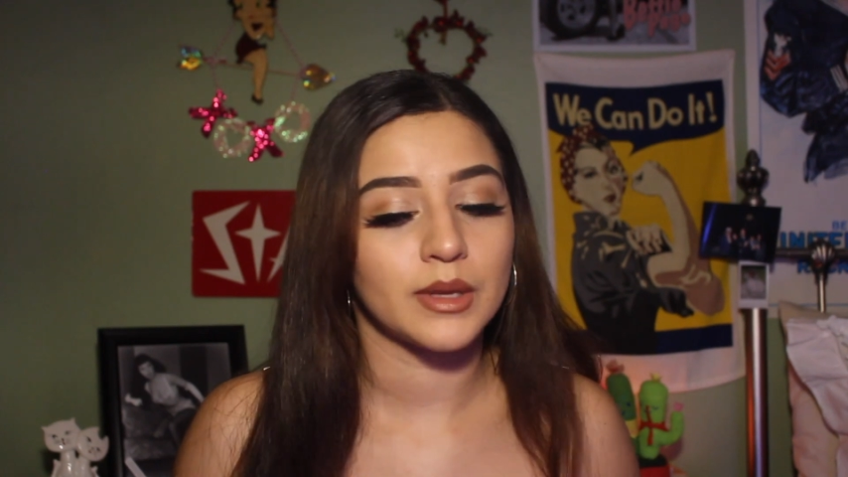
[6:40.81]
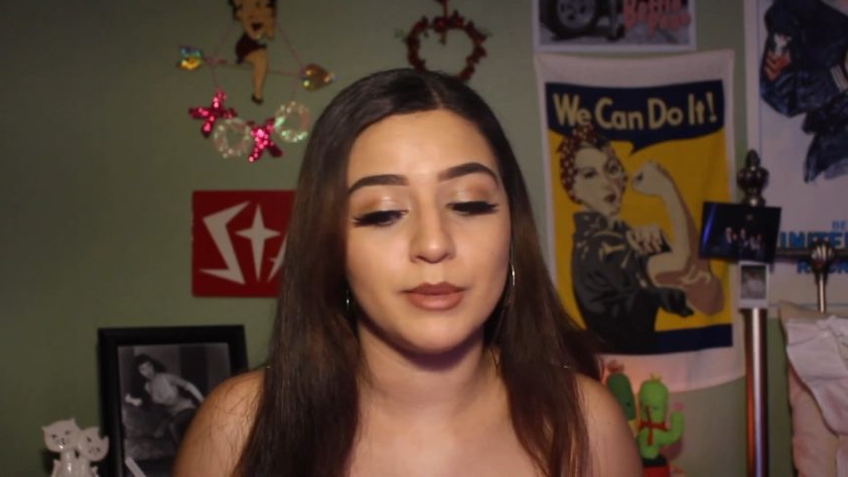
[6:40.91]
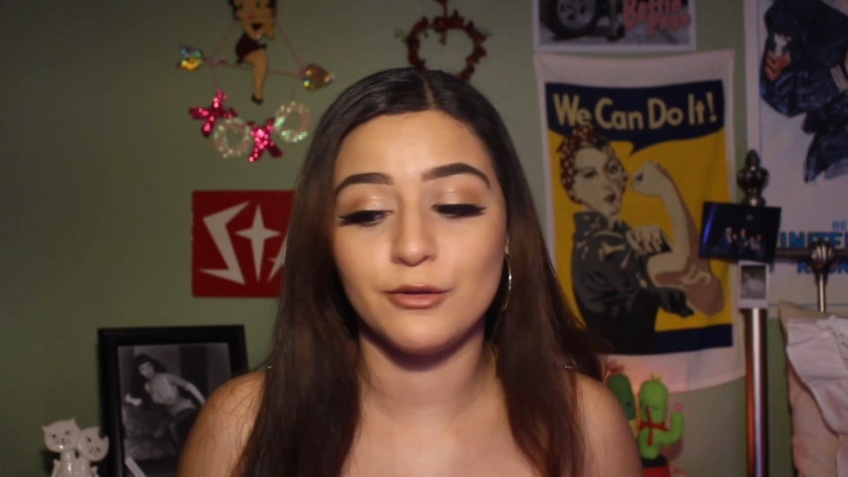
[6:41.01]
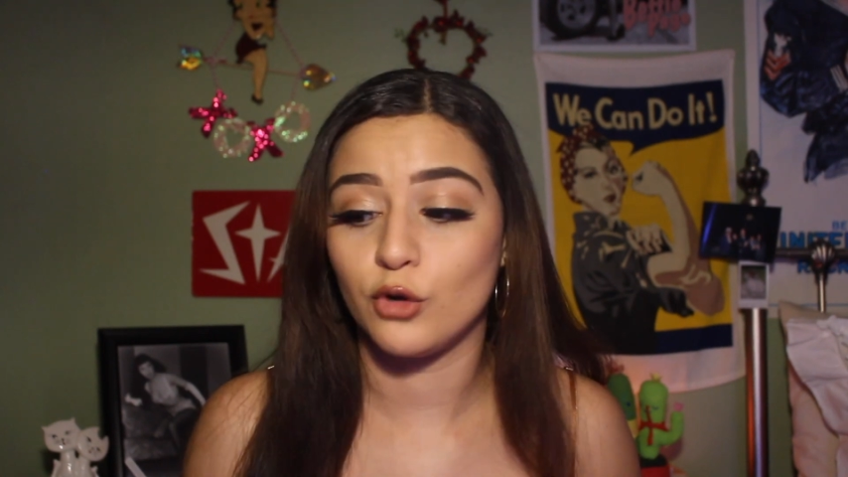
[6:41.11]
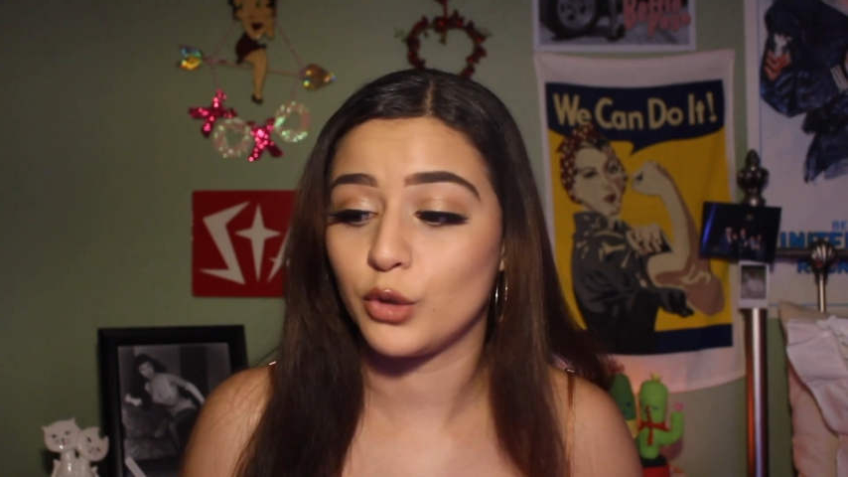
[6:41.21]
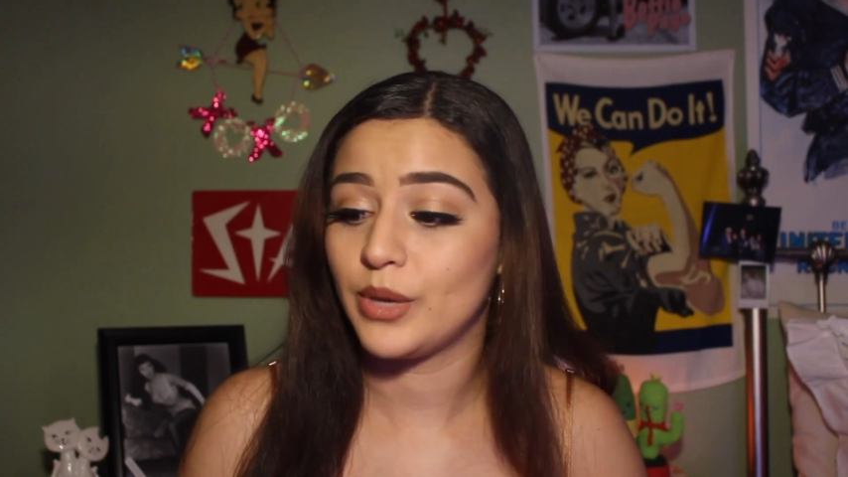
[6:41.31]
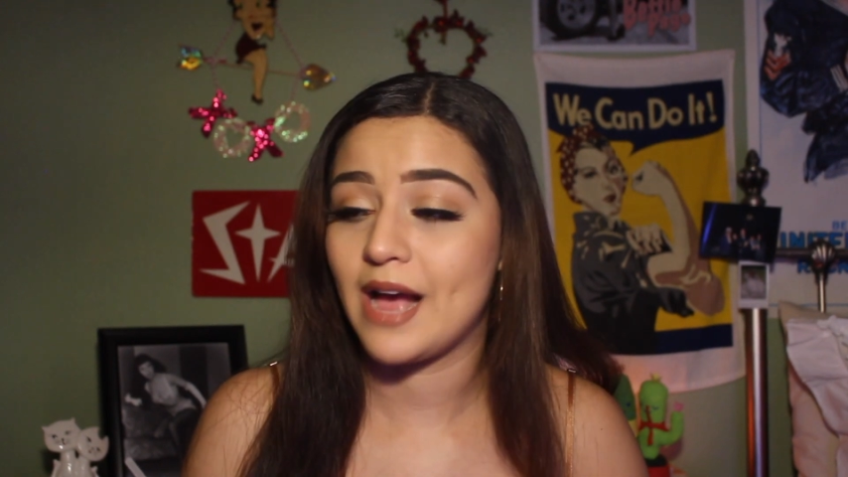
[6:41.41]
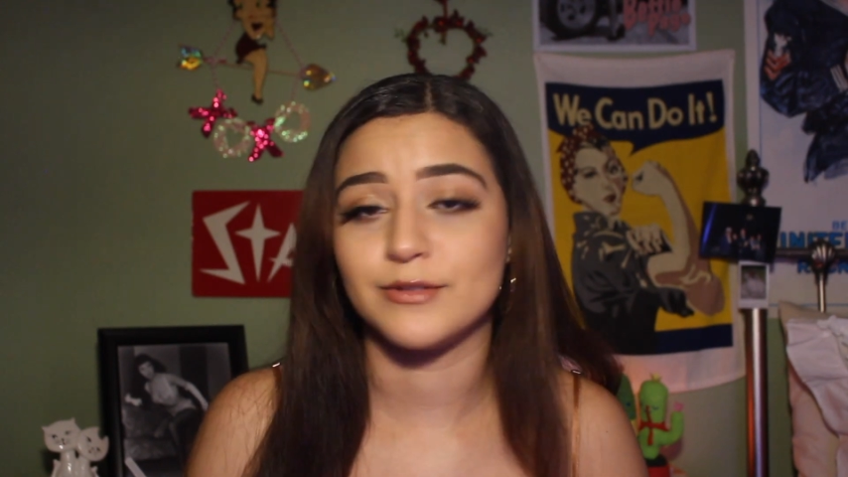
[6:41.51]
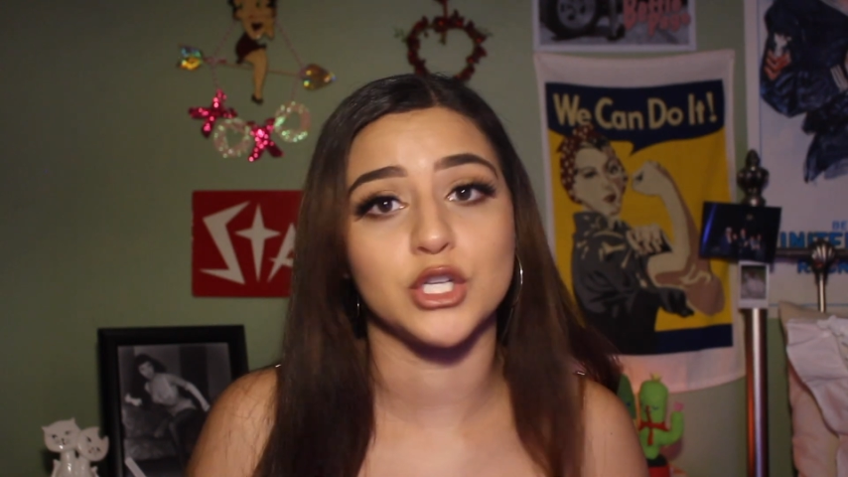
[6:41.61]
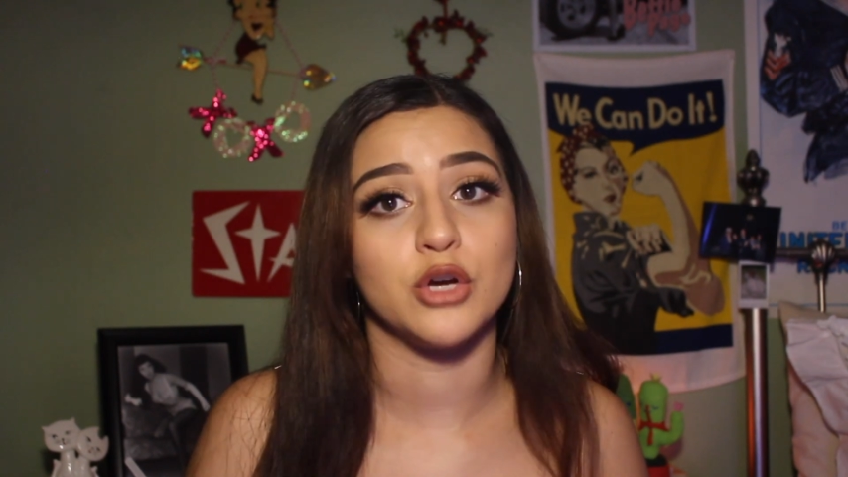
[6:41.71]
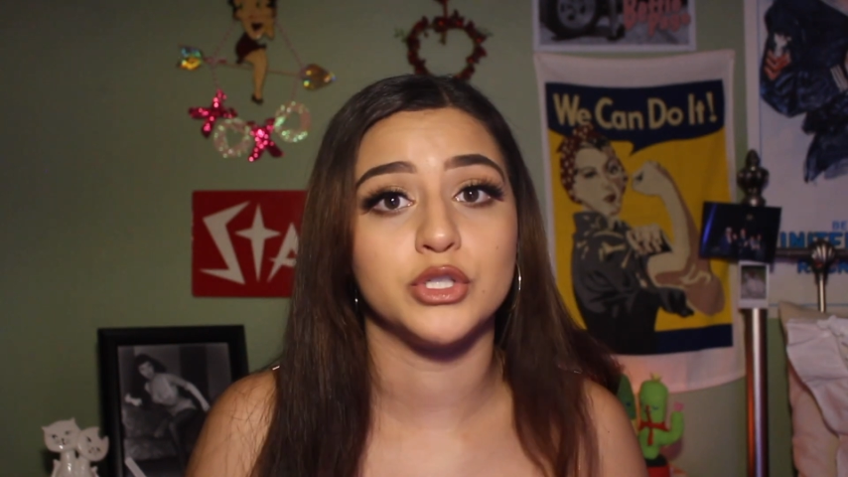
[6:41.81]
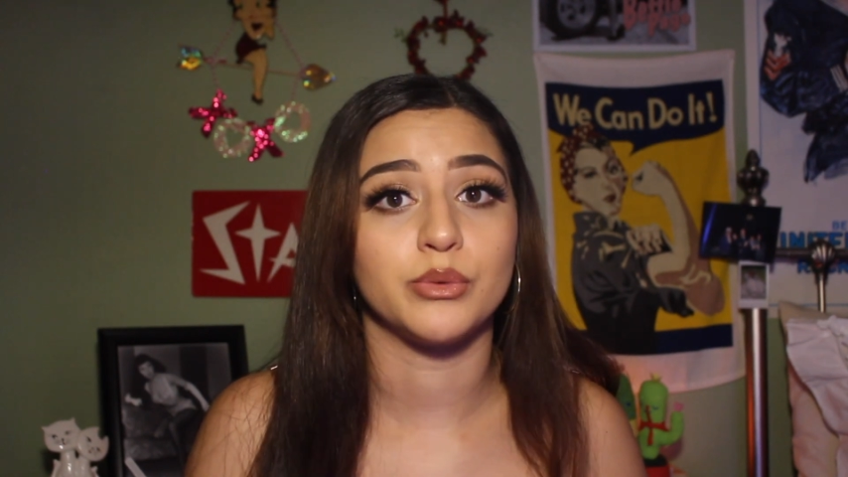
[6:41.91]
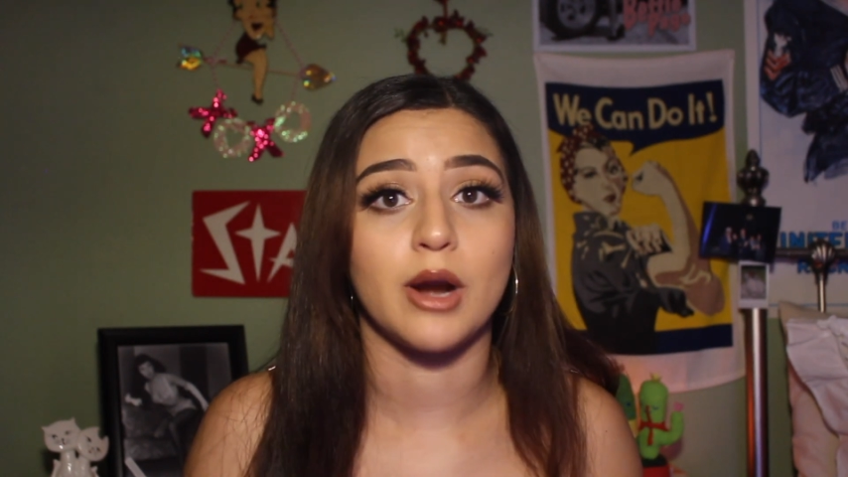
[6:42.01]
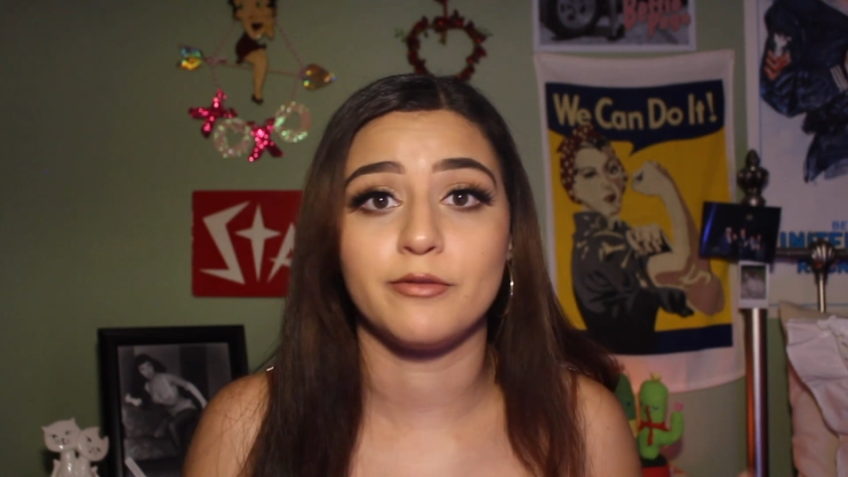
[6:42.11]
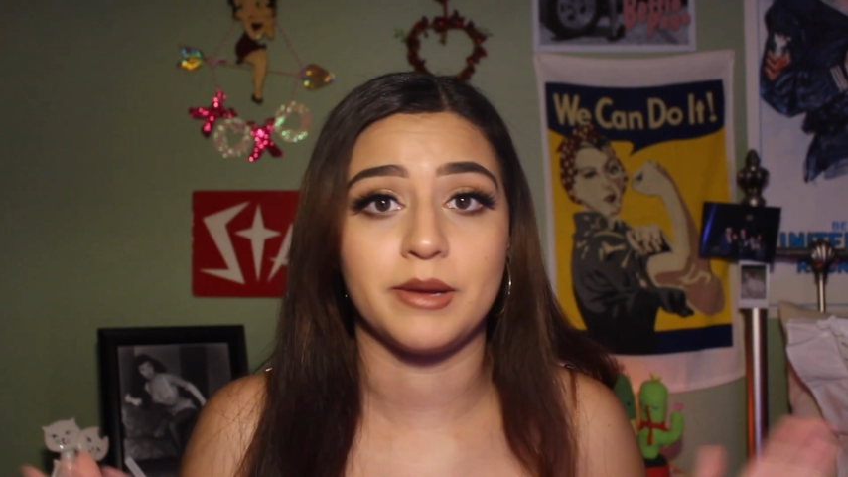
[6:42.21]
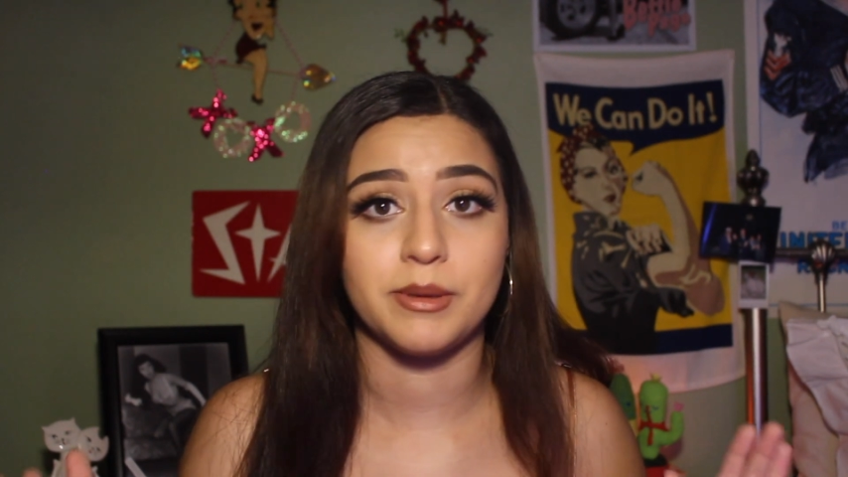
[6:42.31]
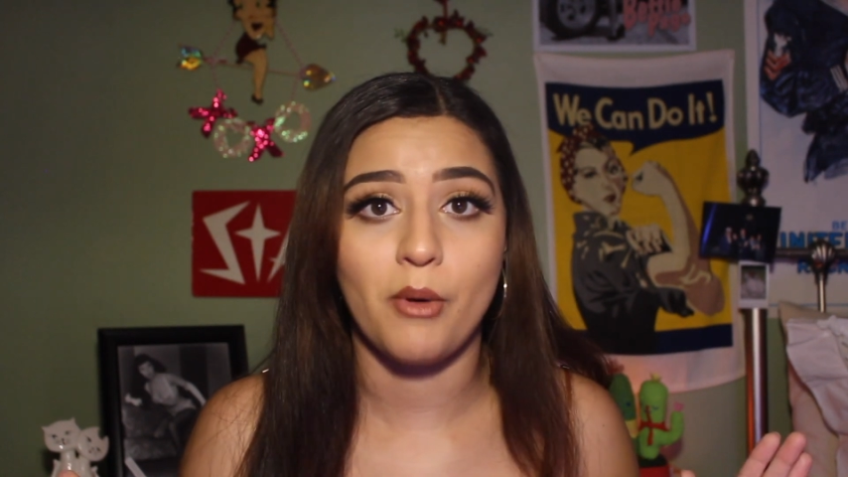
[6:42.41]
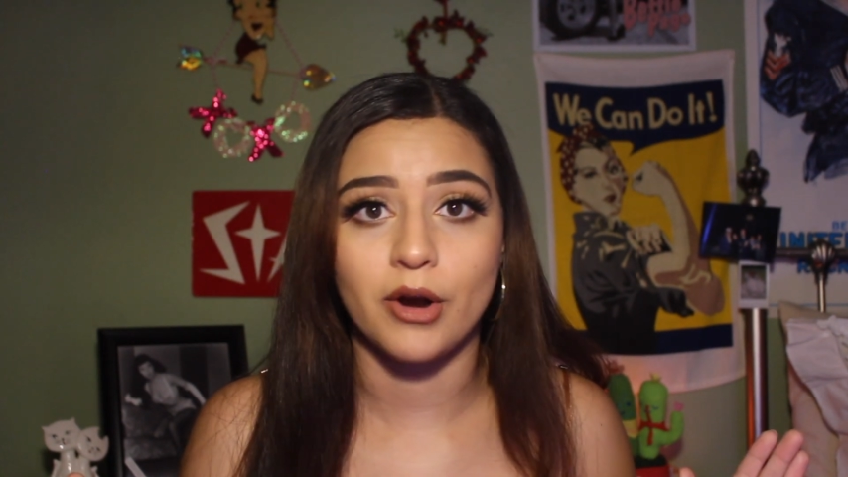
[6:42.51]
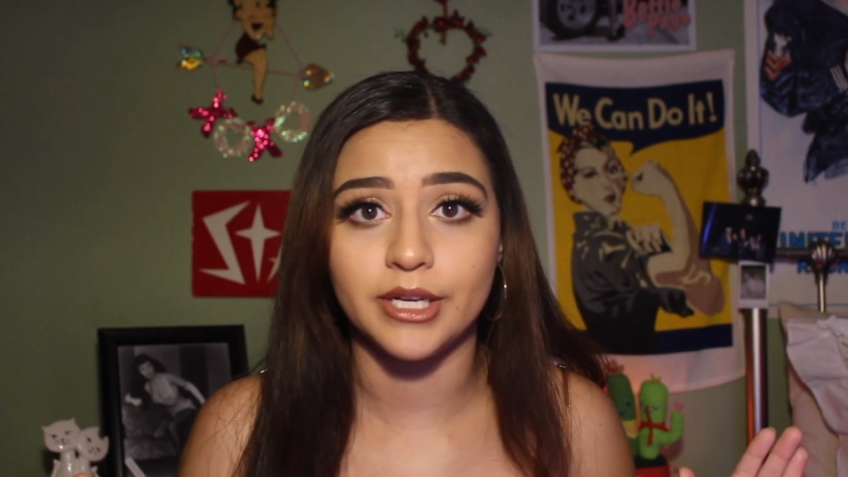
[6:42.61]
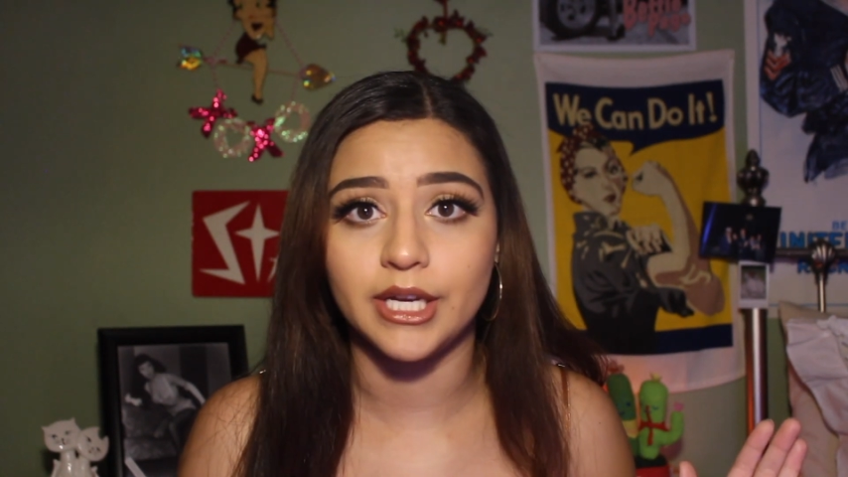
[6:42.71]
before we have to go to our family
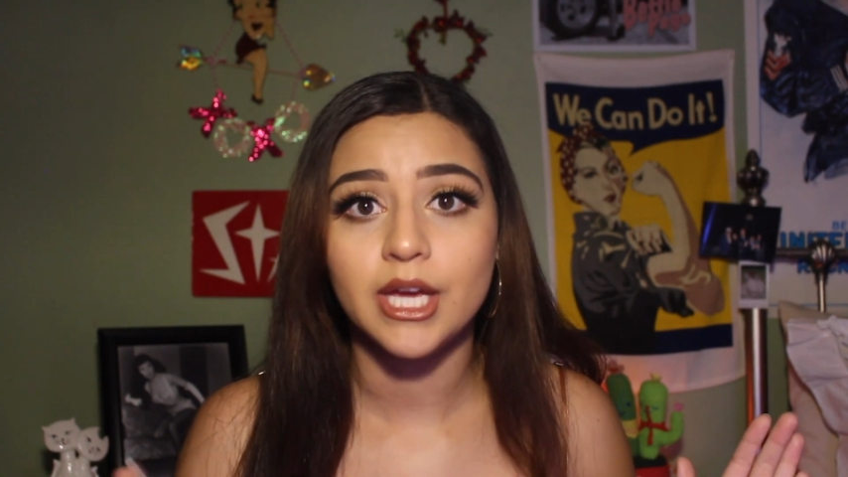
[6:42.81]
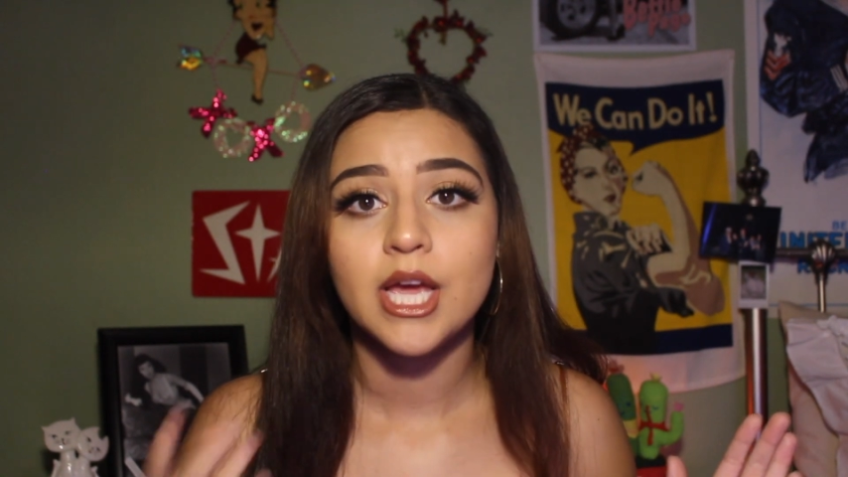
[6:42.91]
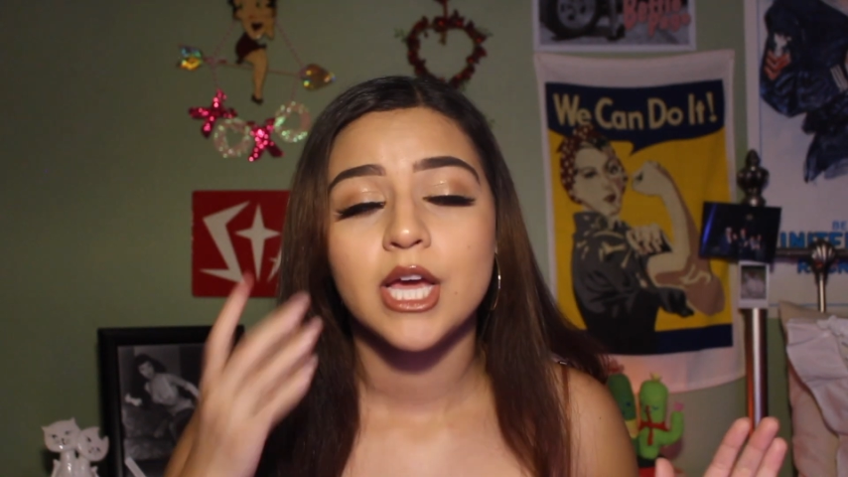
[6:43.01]
party.